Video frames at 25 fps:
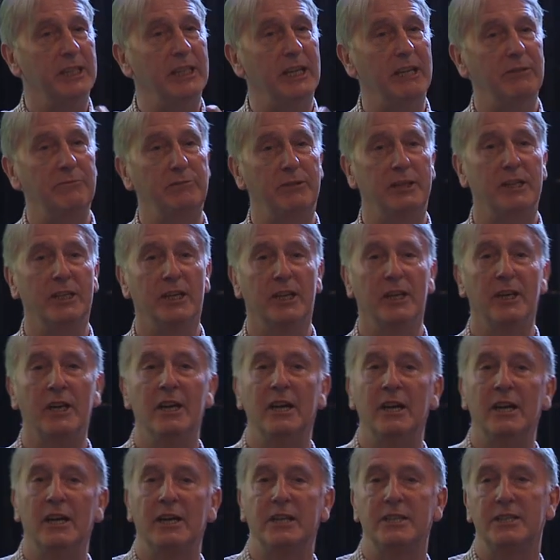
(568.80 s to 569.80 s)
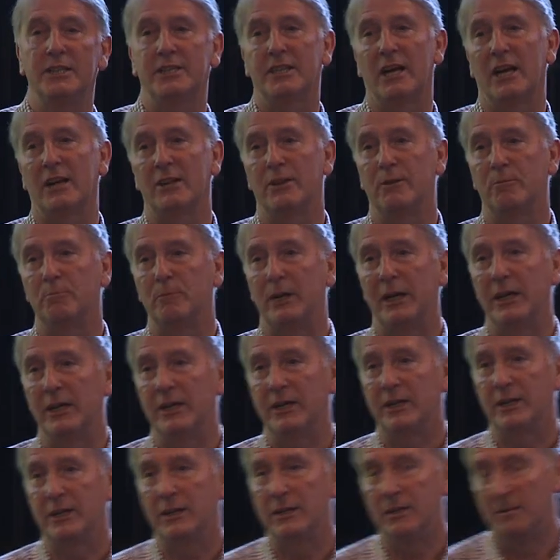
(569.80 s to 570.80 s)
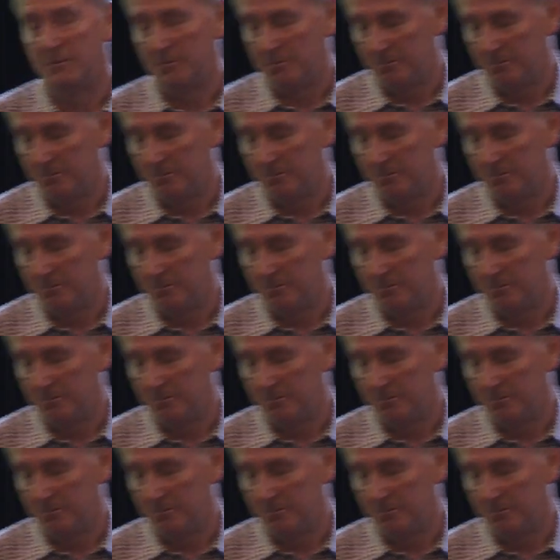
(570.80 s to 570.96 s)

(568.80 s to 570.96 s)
in Africa and South America.